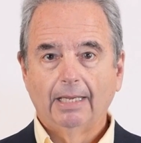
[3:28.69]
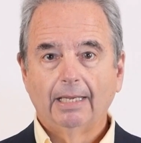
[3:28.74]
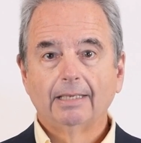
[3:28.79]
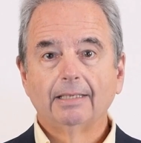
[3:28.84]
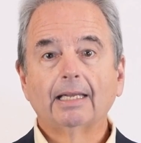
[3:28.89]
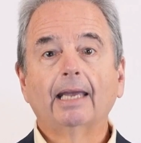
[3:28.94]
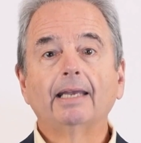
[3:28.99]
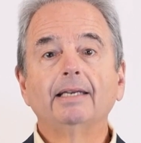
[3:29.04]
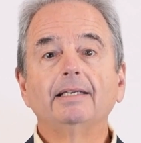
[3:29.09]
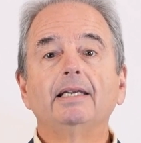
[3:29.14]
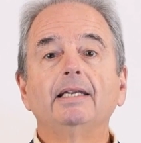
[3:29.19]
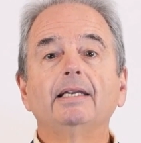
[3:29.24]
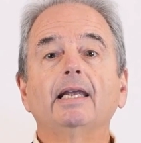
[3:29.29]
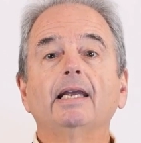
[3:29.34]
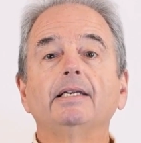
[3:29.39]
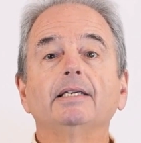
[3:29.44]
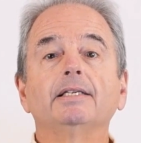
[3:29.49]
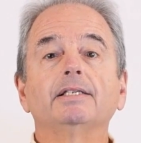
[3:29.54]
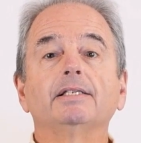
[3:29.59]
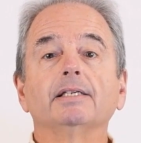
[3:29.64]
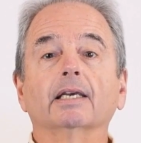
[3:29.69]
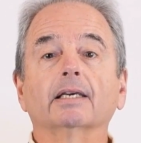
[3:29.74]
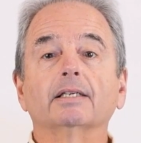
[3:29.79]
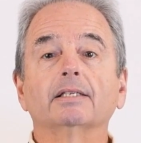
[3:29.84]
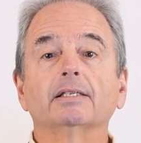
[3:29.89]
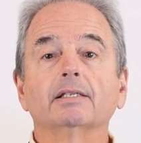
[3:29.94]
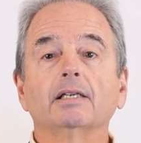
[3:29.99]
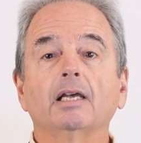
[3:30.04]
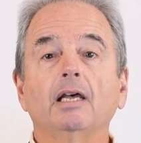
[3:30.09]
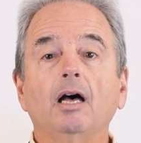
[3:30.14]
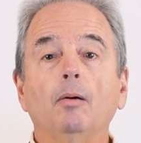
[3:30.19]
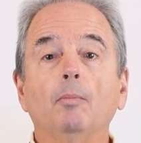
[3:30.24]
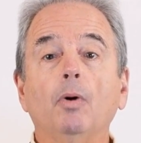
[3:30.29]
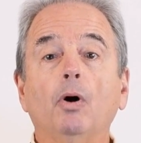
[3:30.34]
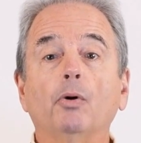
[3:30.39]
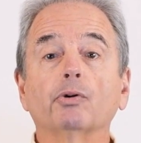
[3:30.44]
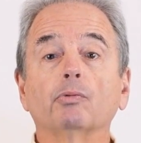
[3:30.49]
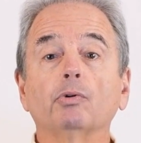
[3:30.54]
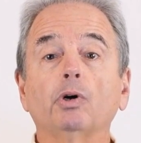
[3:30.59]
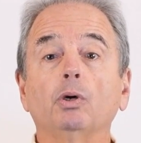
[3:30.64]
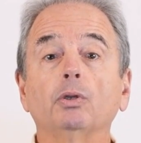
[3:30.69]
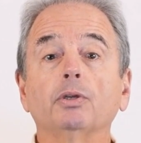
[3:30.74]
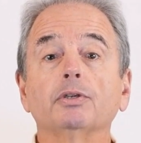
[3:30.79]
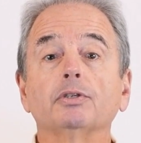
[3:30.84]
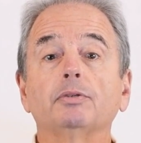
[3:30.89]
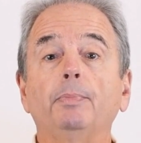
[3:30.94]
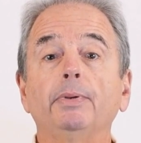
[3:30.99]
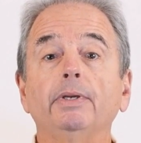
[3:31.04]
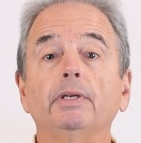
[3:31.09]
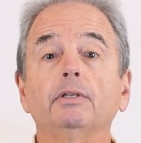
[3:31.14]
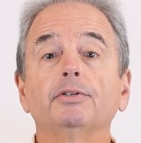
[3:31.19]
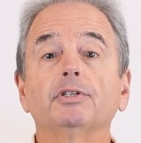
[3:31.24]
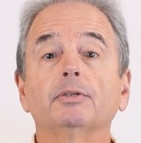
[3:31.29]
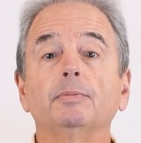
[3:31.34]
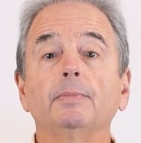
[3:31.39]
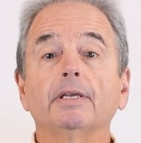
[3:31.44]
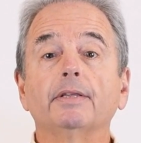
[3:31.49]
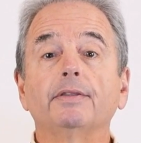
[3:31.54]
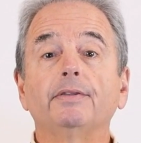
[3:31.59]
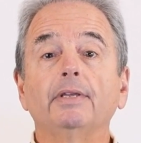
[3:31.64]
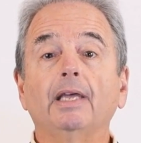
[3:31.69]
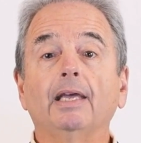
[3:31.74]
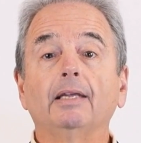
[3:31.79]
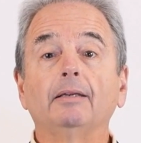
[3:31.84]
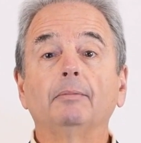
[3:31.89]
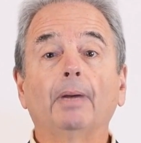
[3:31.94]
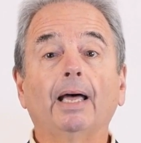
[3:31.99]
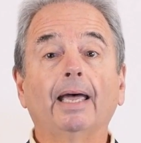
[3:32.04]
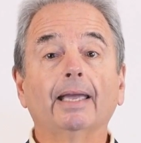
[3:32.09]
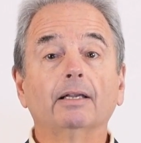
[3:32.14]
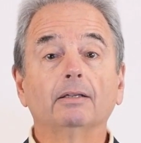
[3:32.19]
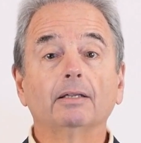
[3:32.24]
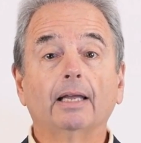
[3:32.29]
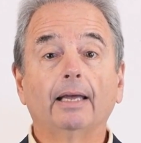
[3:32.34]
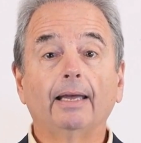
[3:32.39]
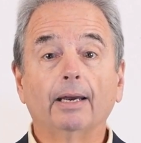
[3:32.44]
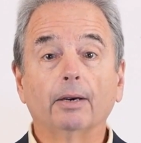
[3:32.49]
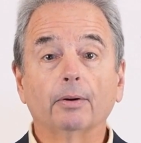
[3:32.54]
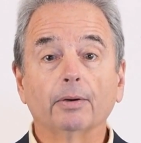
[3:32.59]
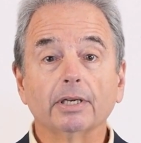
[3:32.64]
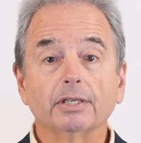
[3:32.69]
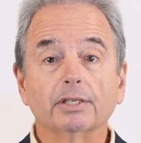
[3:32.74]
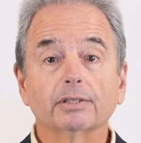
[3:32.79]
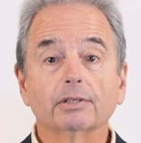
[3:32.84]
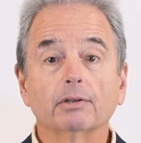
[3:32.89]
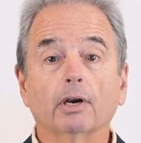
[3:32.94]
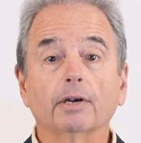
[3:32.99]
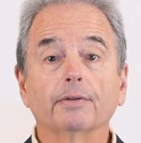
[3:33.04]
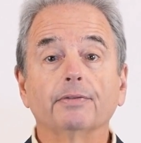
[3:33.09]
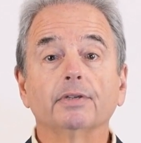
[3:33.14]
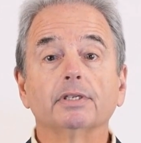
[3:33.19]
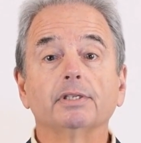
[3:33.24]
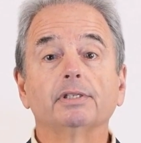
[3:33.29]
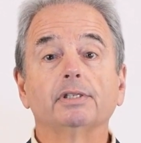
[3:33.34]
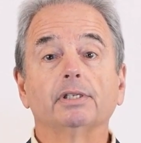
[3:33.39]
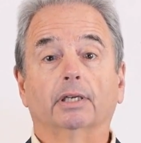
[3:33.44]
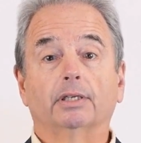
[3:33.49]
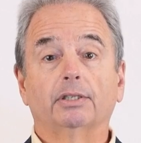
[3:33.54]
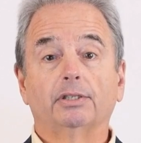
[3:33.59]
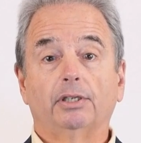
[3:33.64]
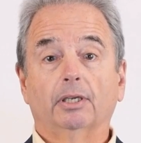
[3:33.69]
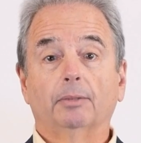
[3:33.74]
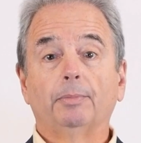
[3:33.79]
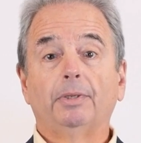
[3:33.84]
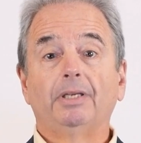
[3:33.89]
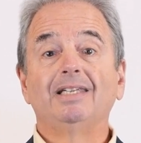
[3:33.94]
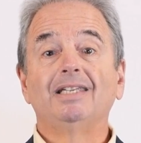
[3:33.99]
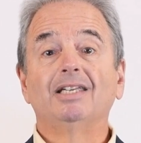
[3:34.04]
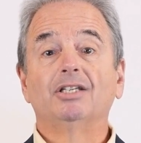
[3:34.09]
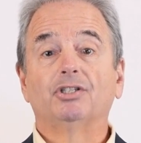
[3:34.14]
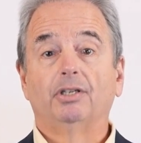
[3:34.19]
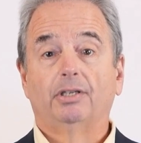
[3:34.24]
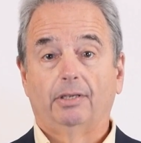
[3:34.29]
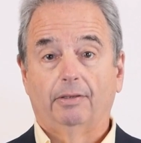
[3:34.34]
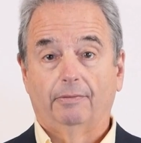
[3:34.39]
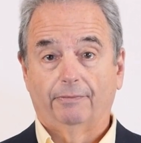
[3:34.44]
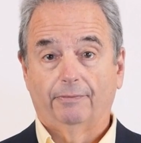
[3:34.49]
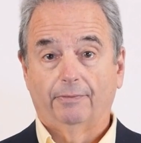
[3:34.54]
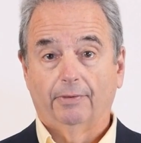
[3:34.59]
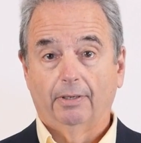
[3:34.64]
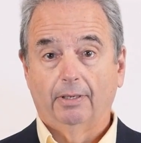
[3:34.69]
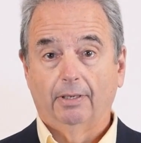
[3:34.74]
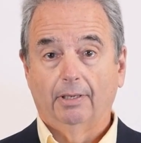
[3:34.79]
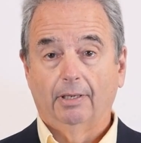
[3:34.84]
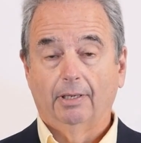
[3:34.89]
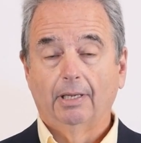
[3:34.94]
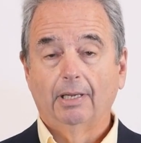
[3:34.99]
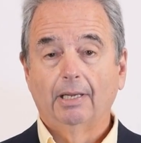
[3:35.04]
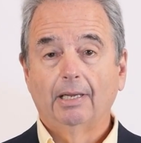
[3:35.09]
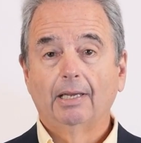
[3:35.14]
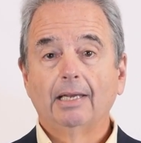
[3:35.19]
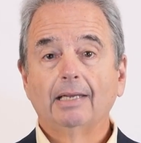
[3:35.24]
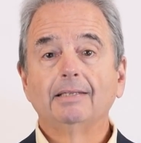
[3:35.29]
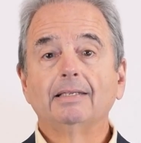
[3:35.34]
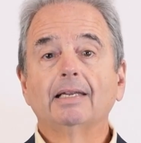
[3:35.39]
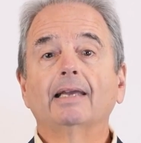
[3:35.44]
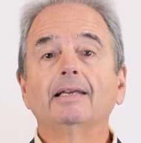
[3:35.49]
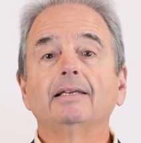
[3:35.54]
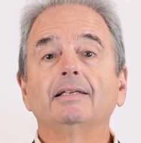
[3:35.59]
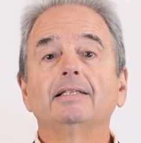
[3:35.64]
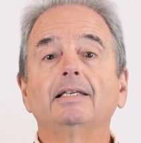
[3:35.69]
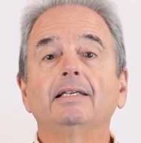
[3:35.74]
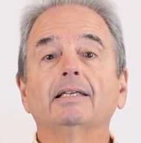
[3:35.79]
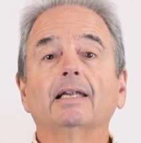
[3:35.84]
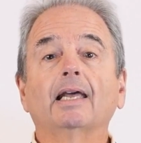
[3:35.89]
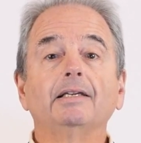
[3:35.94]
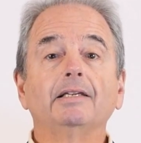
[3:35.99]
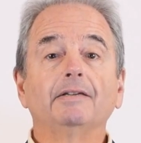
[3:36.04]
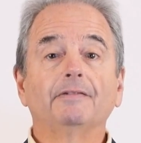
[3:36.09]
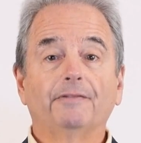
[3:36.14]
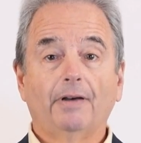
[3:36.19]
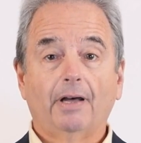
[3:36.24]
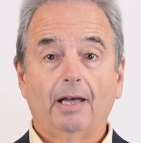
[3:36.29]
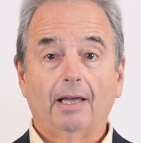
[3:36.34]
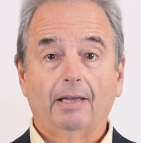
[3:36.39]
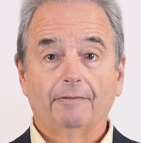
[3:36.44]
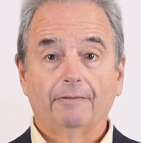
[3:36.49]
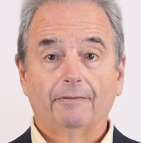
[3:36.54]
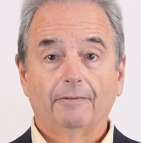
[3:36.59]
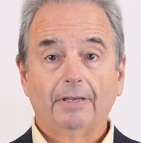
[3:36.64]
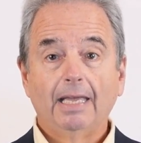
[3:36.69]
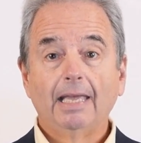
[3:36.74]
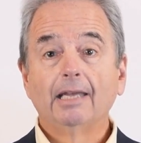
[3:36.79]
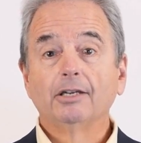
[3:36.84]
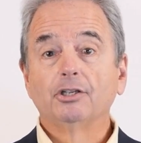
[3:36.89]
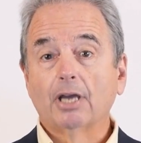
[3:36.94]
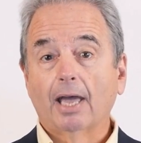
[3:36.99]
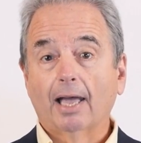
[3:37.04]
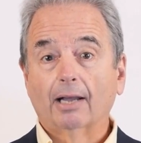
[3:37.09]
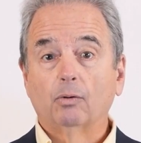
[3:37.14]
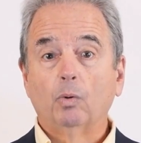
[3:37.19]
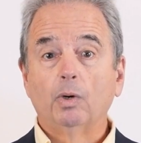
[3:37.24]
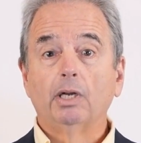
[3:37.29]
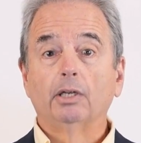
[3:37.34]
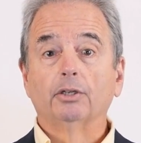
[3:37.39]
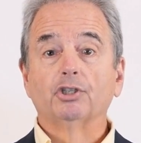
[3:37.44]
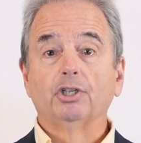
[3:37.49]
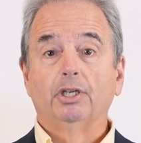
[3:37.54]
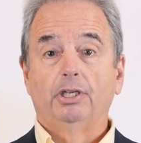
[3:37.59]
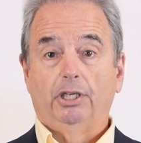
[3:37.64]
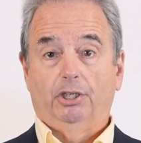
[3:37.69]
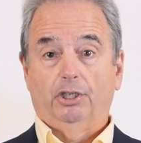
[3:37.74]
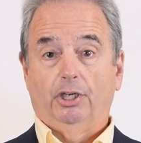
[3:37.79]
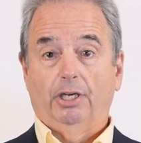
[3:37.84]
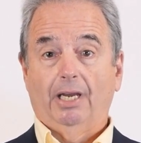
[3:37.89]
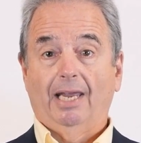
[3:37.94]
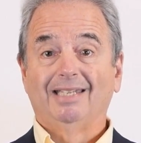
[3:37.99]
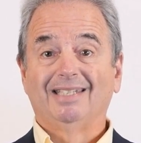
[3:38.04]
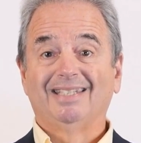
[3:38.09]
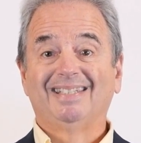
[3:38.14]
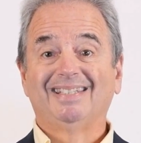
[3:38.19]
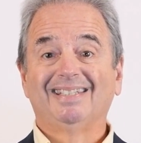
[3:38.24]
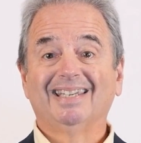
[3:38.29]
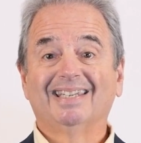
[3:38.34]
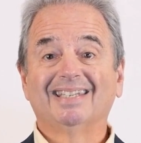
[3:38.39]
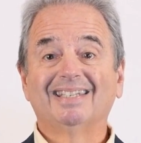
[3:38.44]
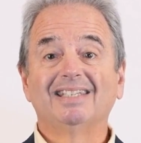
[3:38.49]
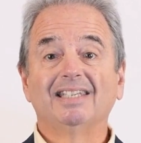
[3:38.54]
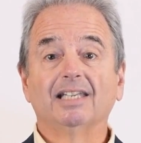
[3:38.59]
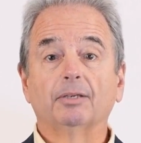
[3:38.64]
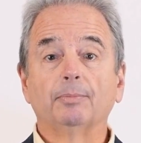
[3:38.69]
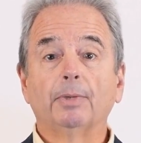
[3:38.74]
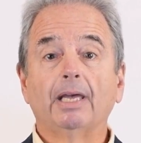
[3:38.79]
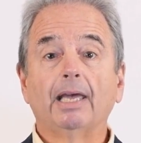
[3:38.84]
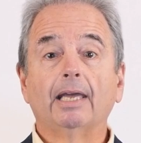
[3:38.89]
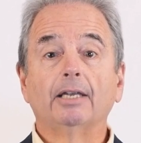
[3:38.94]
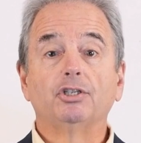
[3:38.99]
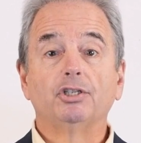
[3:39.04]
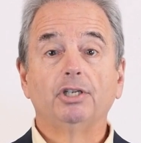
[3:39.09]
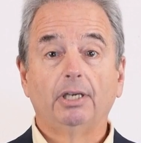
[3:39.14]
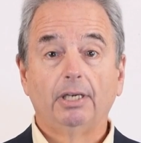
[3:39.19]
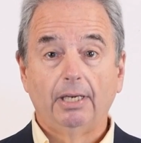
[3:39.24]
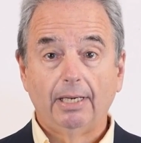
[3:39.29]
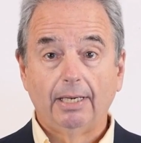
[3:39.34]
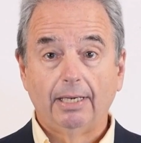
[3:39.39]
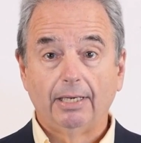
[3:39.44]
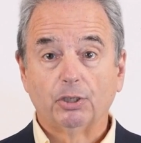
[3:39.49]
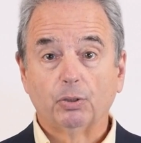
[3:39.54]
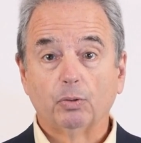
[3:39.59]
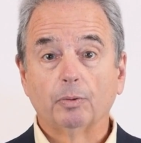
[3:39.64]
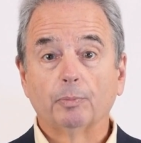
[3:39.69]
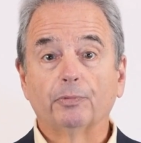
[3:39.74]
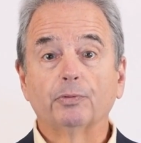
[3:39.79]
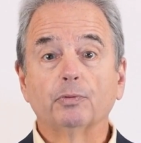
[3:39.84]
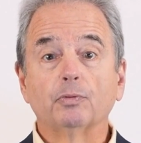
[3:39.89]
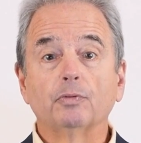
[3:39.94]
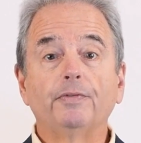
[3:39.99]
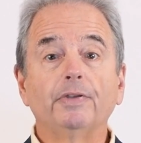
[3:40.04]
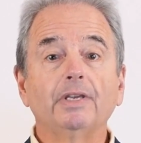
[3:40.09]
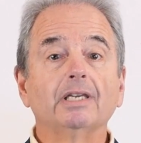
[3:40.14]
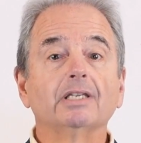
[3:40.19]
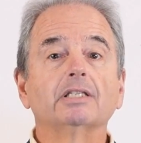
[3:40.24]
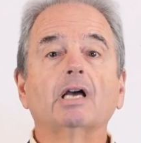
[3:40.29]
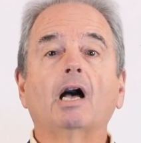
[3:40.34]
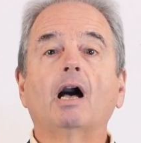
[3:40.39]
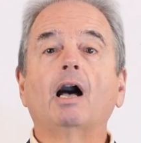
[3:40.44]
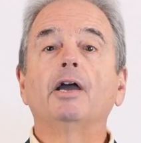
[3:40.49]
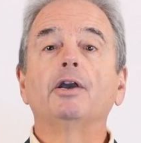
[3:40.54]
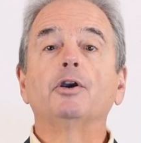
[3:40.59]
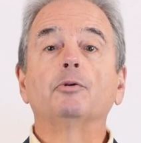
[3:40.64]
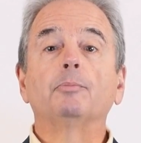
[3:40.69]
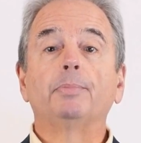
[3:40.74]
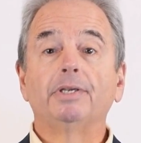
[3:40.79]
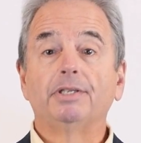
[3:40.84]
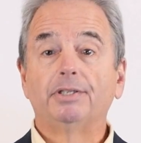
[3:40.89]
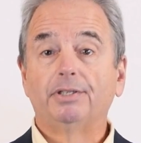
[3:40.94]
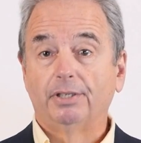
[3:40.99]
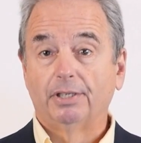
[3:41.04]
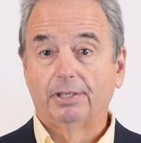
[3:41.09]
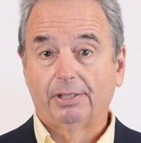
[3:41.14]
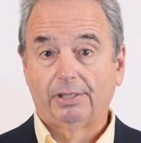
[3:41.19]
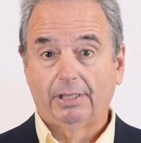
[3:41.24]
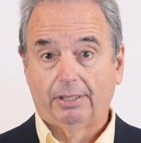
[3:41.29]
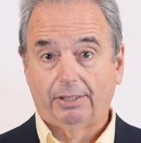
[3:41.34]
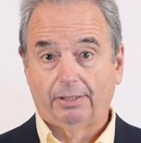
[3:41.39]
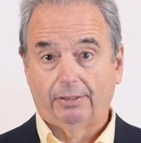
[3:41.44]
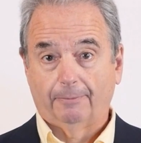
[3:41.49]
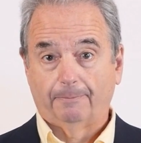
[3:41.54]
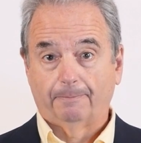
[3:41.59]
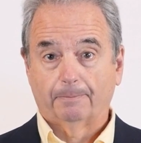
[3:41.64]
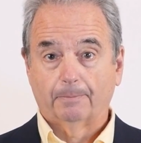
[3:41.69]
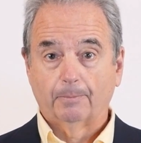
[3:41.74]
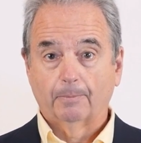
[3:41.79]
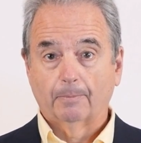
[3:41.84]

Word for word: 1986, Motorola's Bill Smith and Michael Harry start the Six Sigma initiative. 1995, Jack Welch initiates Six Sigma at GE to improve the entire business system.